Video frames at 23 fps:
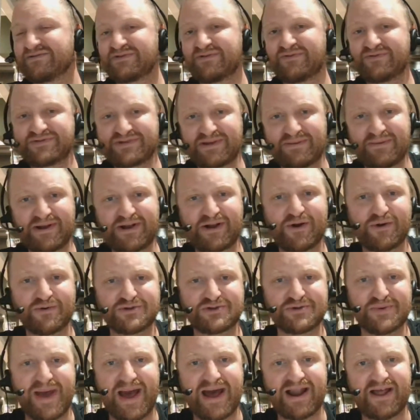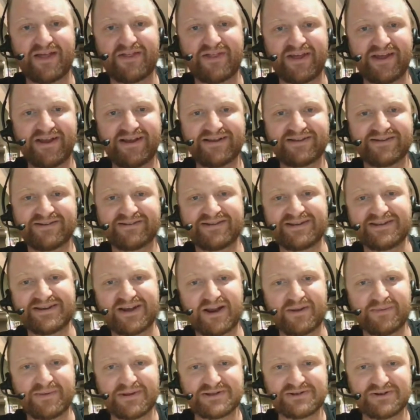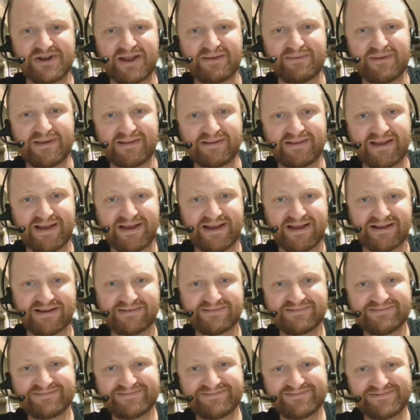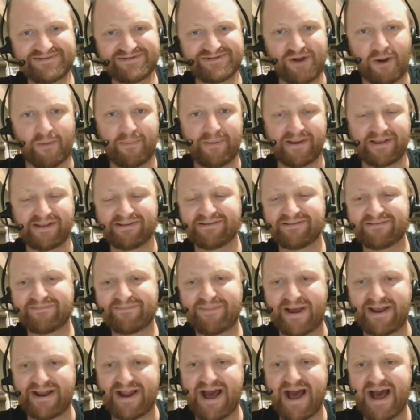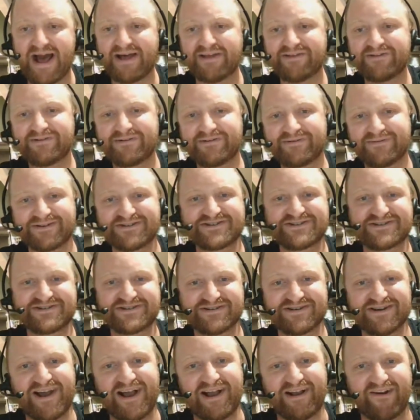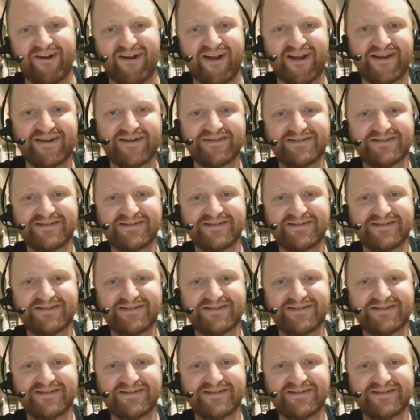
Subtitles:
someone called you out, I think, and said you're going to be dreaming dropping Payne Haas, which I agree.